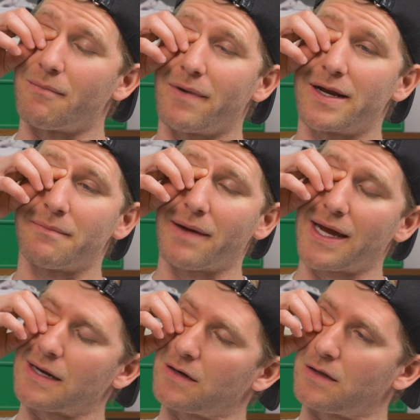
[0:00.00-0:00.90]
somebody
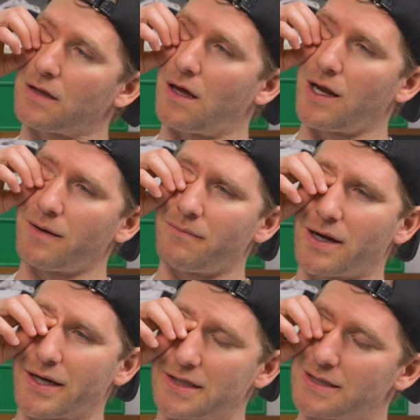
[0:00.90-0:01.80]
making a lot of
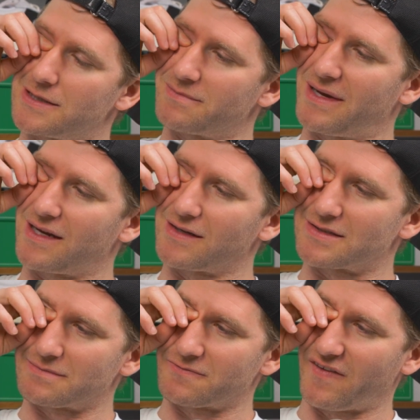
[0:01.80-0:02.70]
money is making
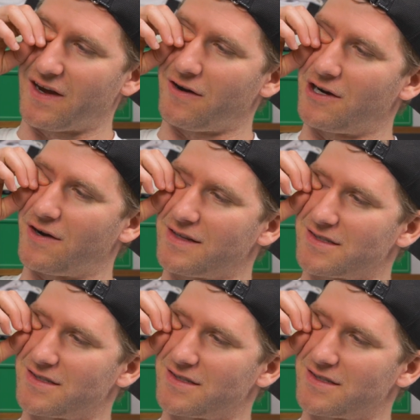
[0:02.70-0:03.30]
some very great